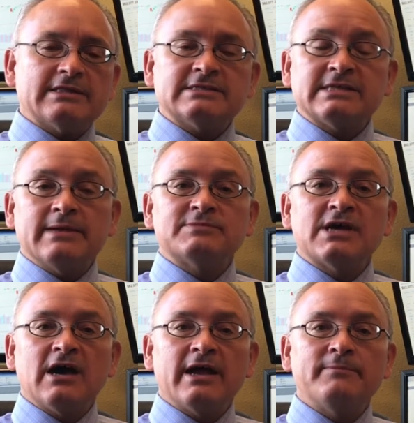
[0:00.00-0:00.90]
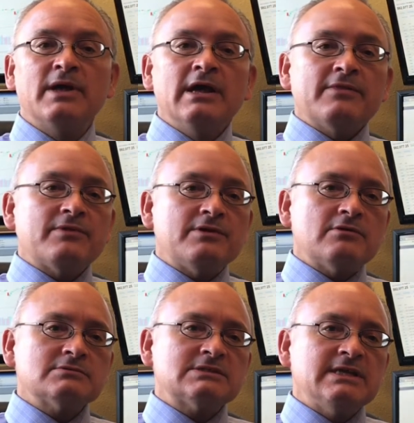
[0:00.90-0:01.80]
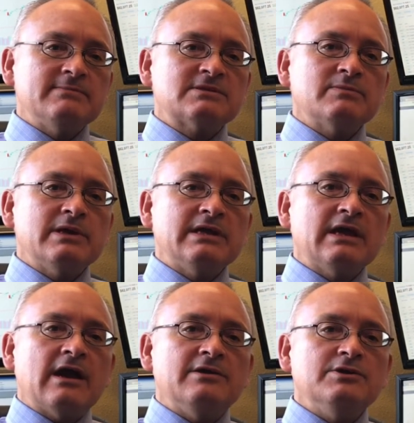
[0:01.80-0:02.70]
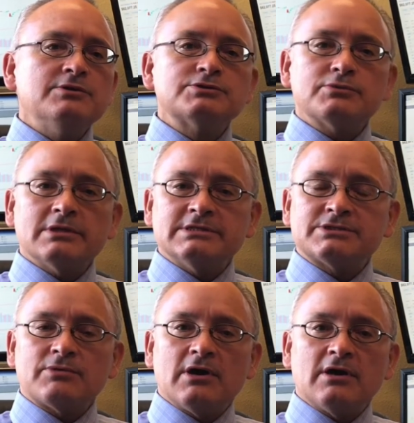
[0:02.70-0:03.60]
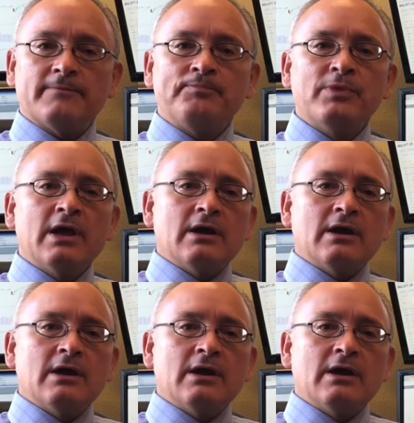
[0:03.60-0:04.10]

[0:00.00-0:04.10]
At the same time, there don't seem to be unusually strong